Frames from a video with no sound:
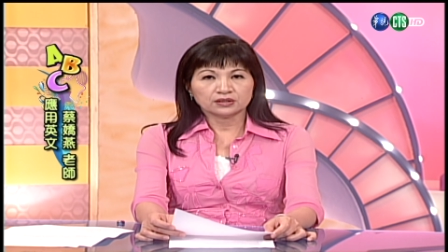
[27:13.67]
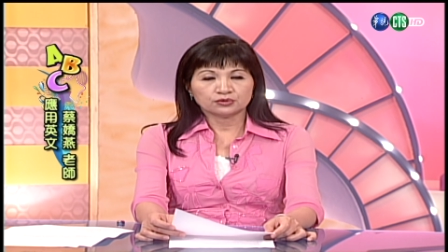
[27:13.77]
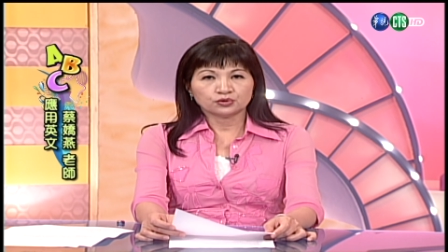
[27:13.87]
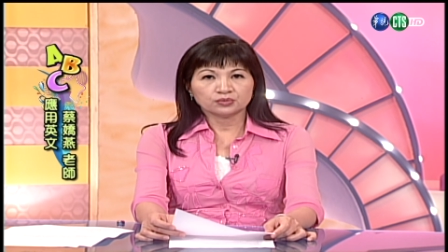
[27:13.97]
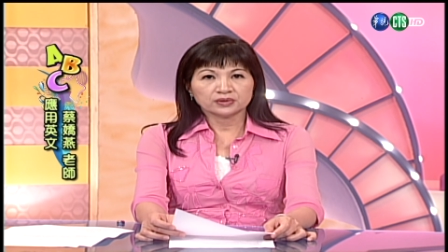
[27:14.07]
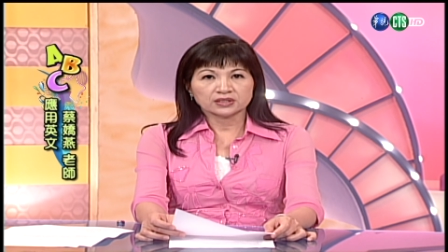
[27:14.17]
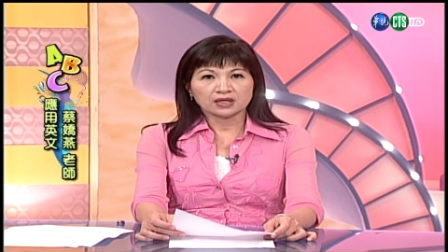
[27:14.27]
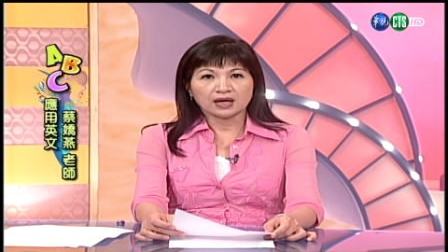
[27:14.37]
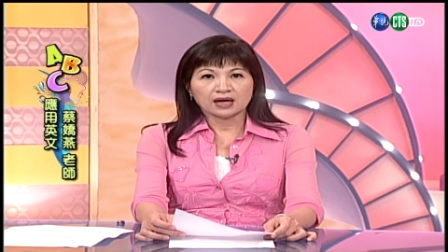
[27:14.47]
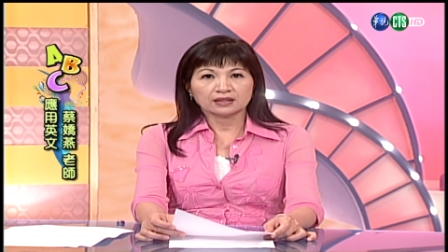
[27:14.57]
the room is
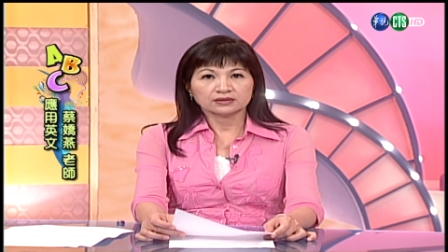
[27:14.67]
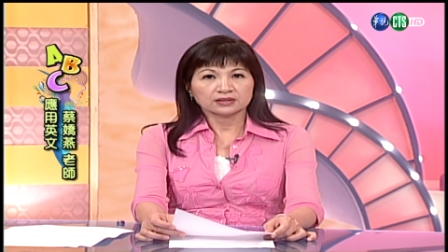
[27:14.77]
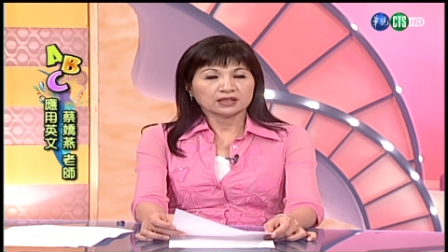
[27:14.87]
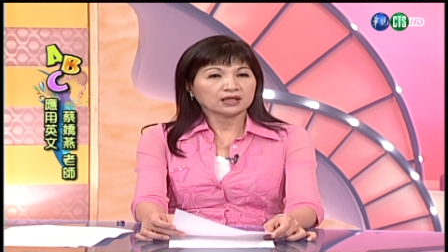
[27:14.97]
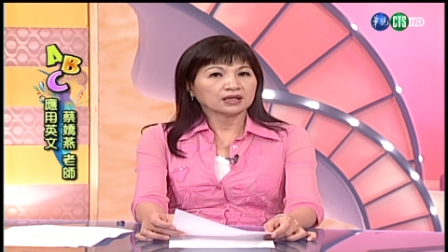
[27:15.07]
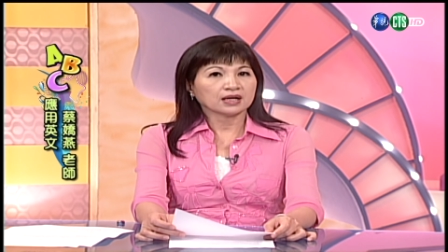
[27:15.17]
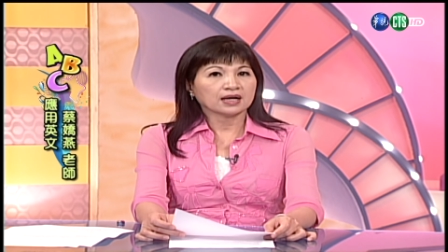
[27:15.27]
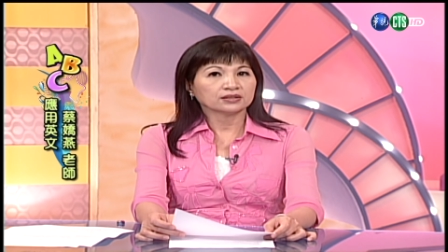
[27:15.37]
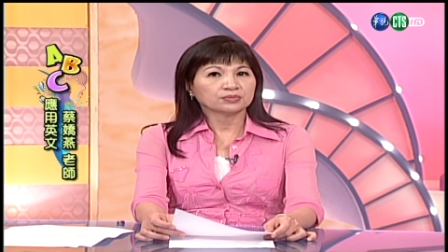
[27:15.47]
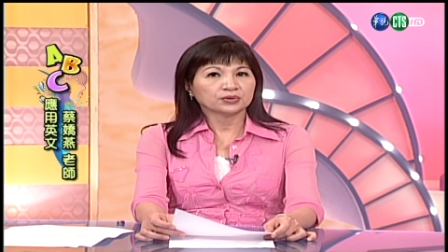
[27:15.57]
an
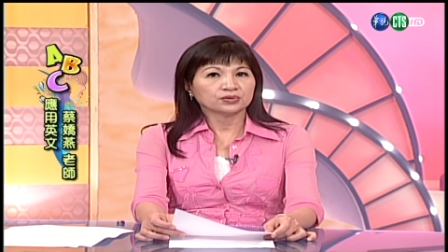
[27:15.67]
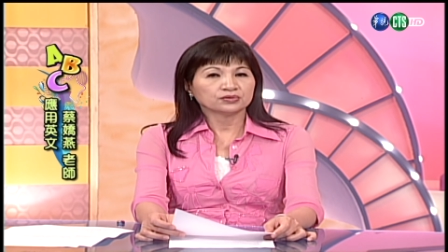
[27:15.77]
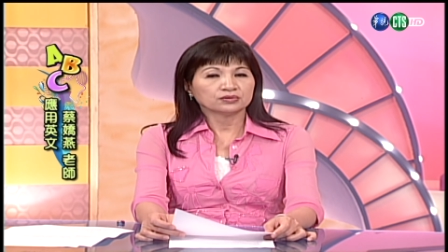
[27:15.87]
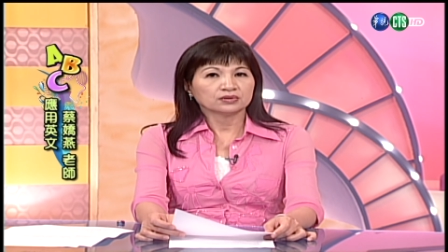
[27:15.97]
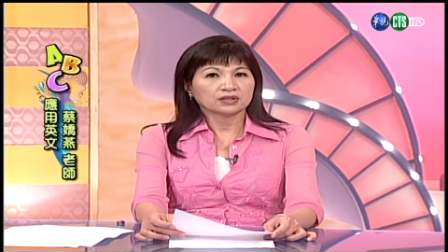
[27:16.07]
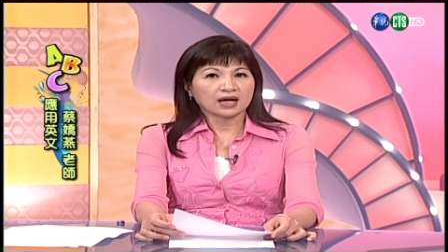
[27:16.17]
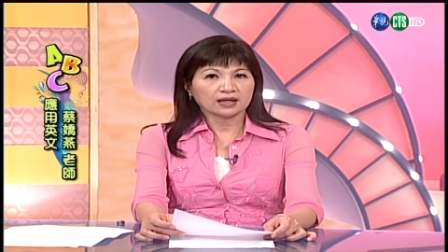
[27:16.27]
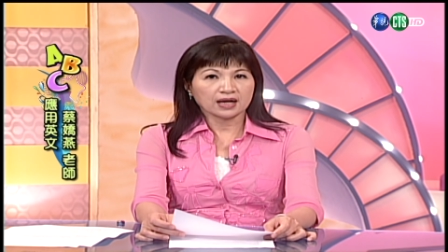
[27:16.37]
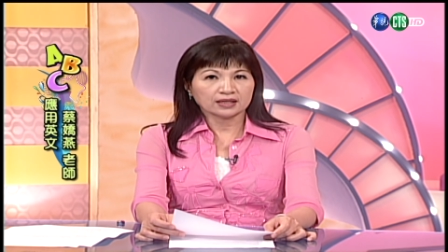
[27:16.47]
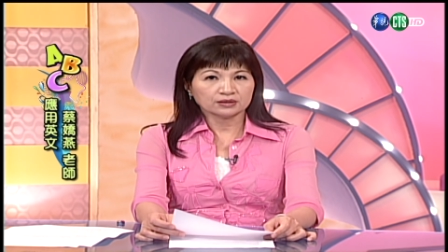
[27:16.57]
unaccountable,
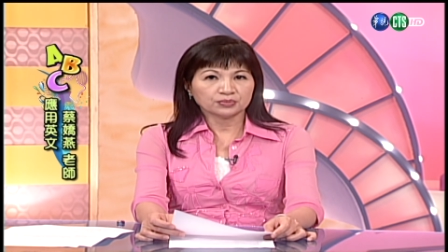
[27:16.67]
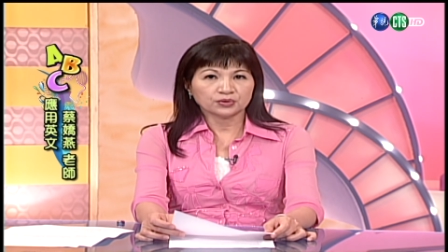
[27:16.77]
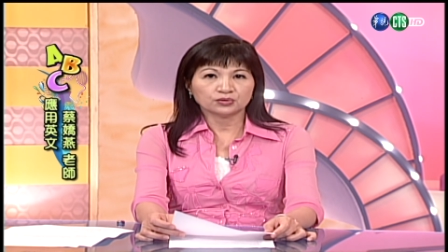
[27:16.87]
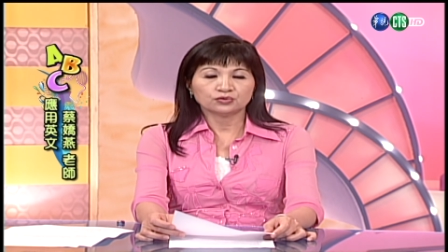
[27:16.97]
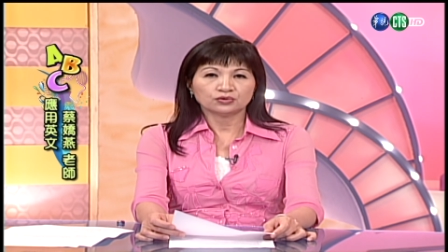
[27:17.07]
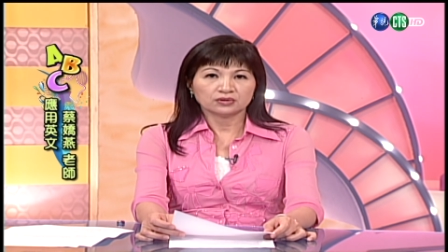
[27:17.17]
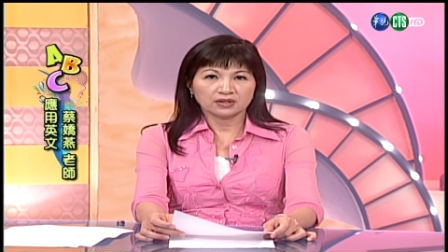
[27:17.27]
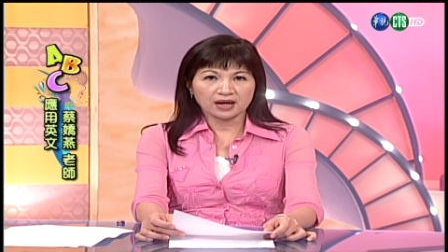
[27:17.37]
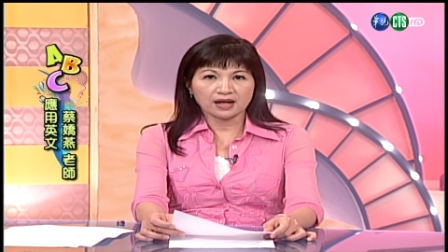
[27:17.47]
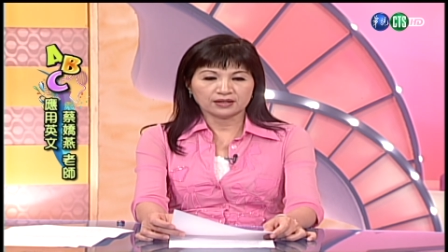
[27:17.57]
uncountable
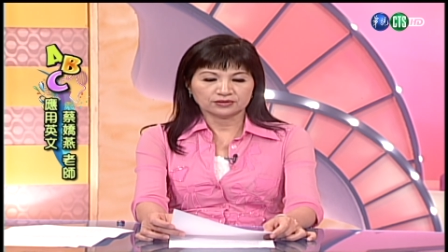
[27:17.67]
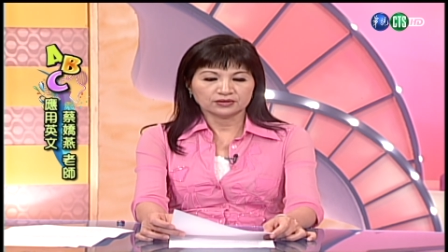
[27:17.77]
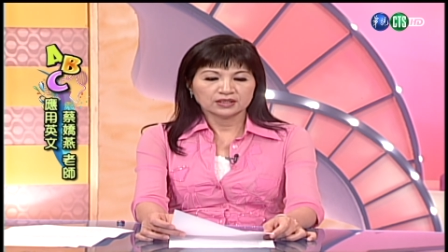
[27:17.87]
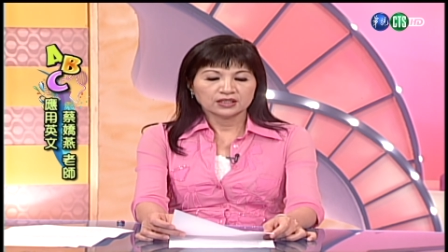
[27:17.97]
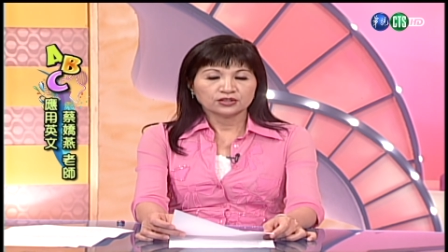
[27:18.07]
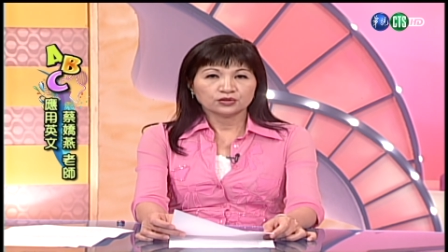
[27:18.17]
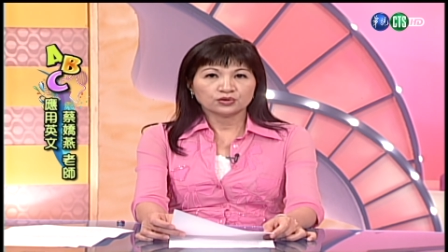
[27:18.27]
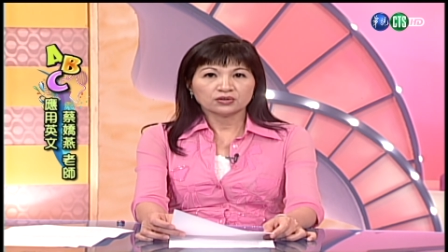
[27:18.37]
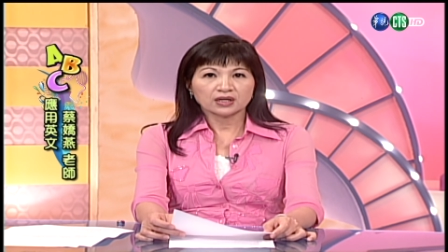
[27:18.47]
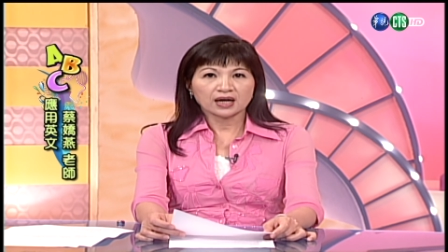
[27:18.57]
noun you
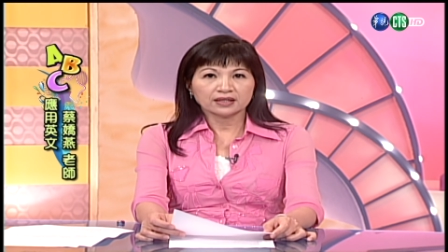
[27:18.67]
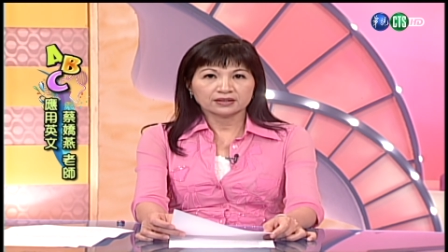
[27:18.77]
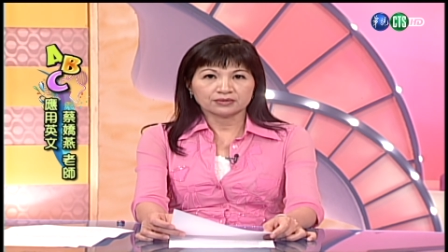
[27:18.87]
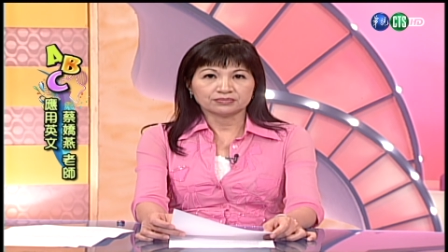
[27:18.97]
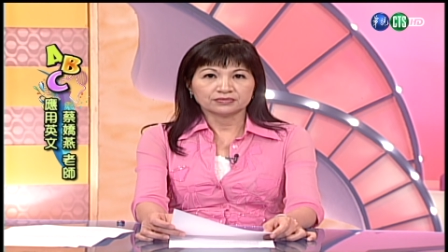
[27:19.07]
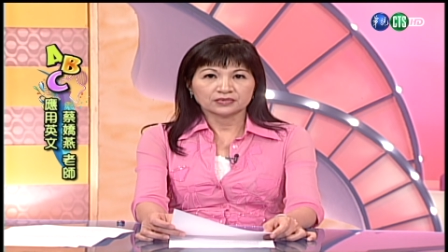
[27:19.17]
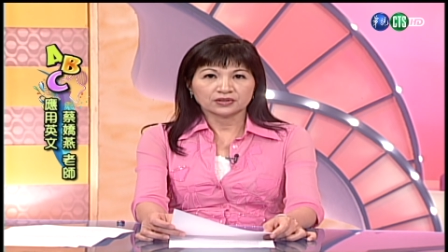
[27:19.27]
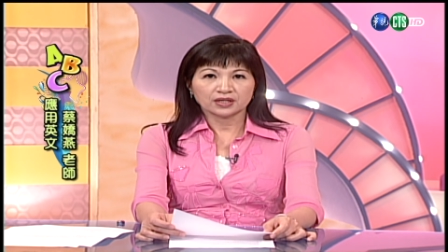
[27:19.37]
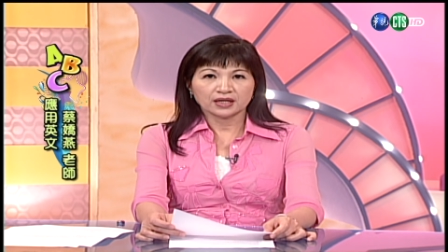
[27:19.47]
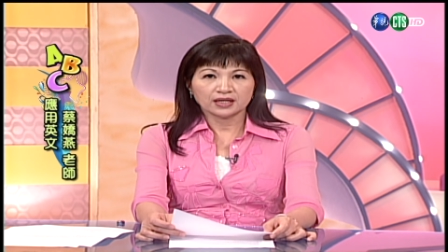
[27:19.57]
don't count them,
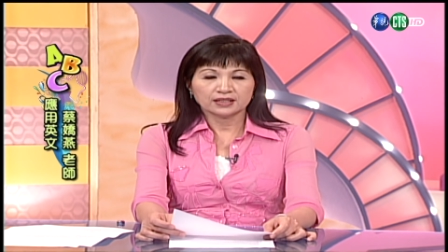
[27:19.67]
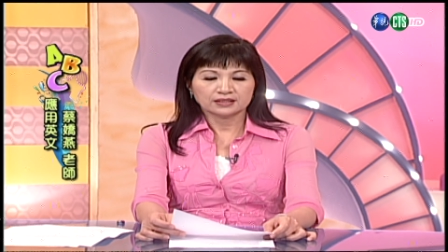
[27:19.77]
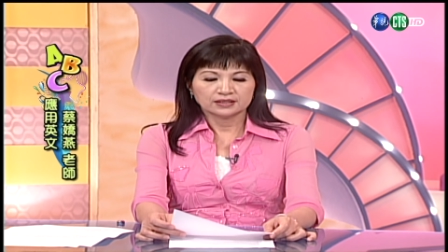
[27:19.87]
okay?